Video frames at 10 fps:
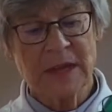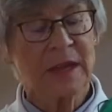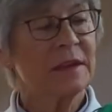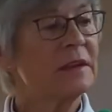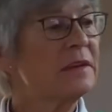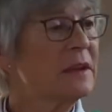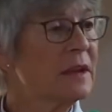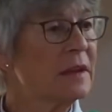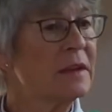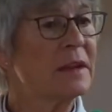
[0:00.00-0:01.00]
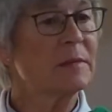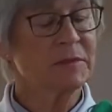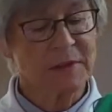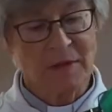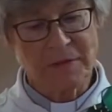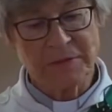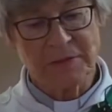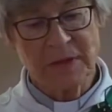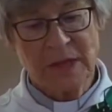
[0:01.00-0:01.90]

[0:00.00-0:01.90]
and indeed Himself,